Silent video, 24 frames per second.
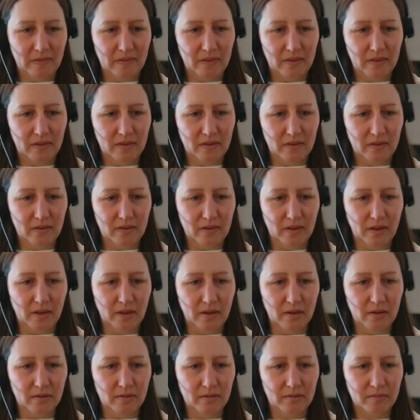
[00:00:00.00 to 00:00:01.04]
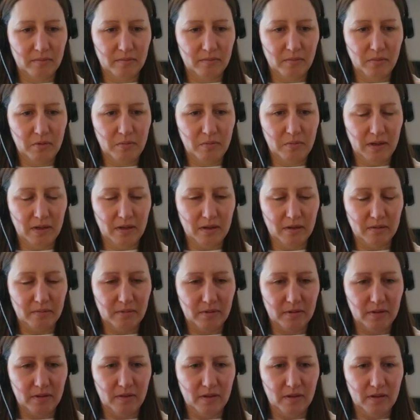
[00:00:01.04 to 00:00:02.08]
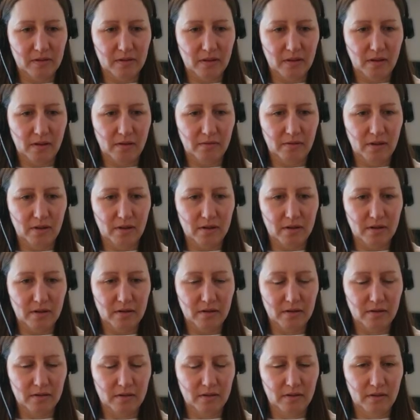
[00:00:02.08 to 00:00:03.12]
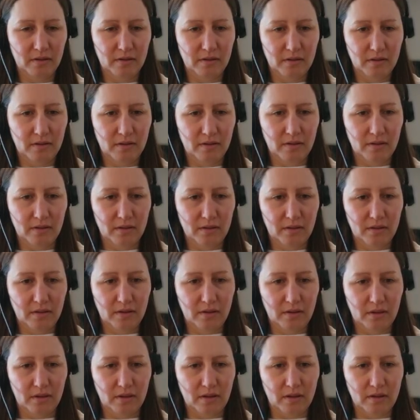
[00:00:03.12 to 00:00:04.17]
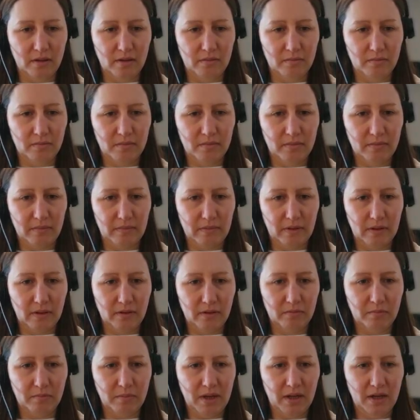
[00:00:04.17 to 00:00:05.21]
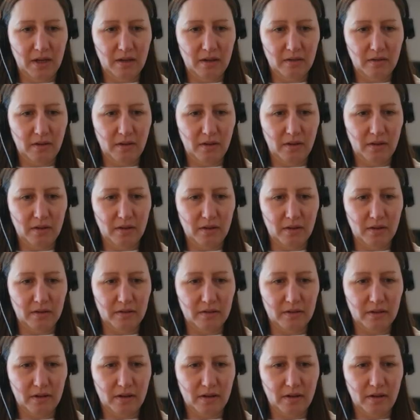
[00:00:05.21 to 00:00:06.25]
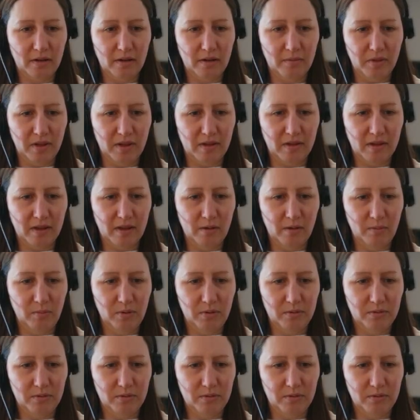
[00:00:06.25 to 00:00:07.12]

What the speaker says: So yeah, more pickups in this area. I've made it so you can climb on the table.